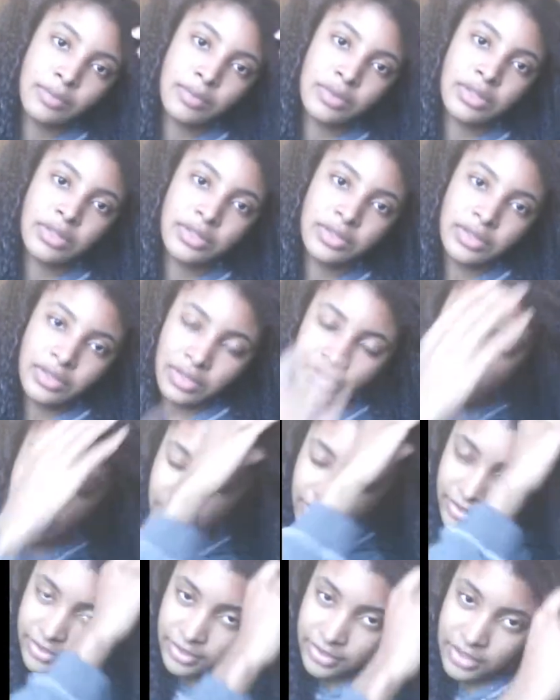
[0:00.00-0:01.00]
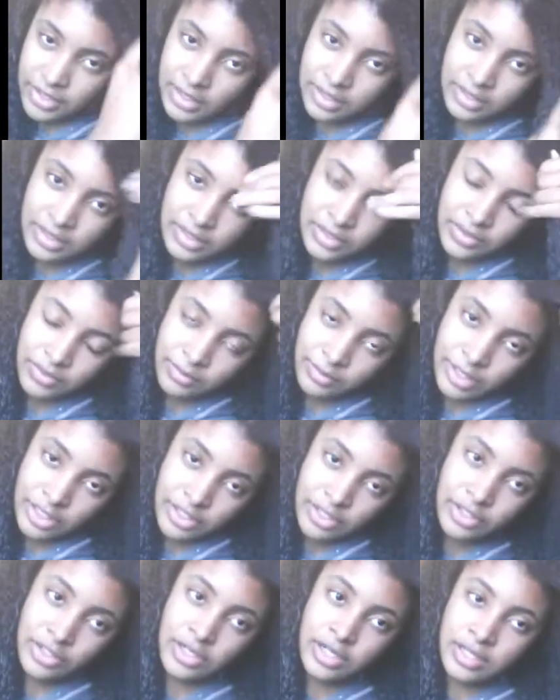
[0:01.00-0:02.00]
with all the thickness on
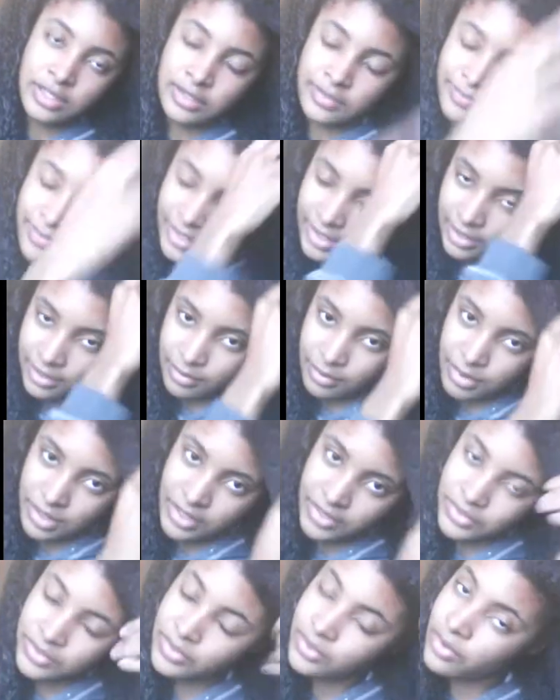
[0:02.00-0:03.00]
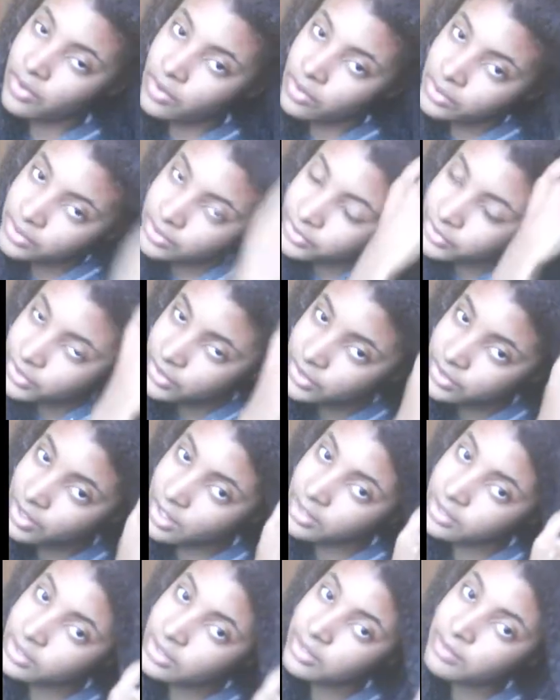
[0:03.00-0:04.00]
my strands of hair, plus the cold is just
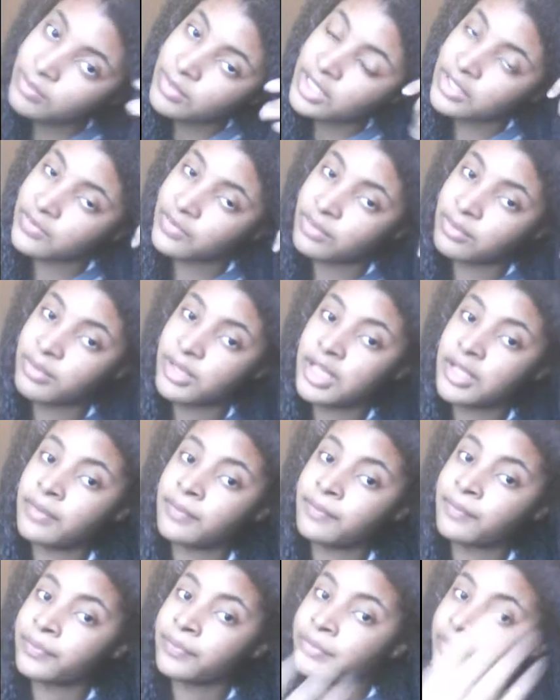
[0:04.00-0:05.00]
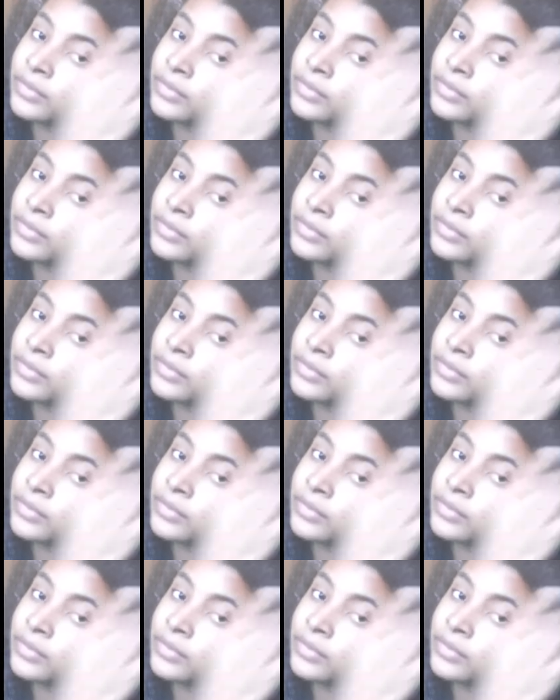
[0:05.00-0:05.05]
not a good mix for me.